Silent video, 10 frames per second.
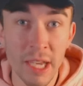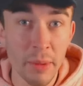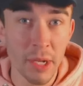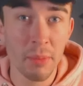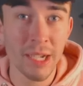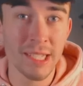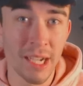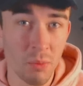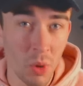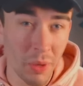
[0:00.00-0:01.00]
we're going to break
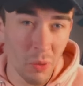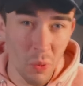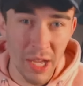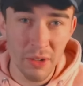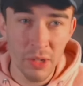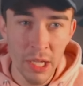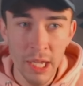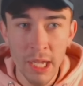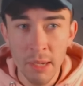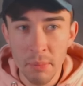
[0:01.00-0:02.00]
down what went well,
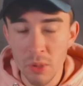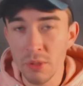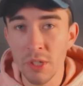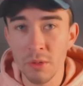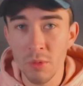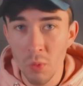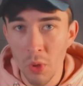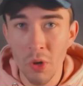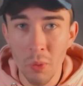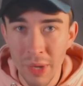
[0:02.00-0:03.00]
but also
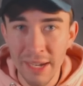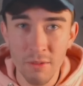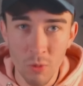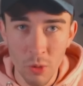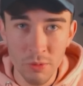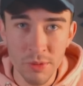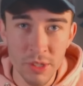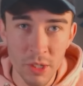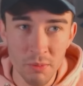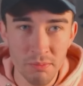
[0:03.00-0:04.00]
what went wrong.
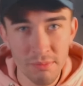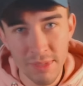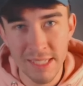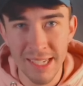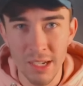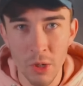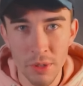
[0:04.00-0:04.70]
So let's take a look.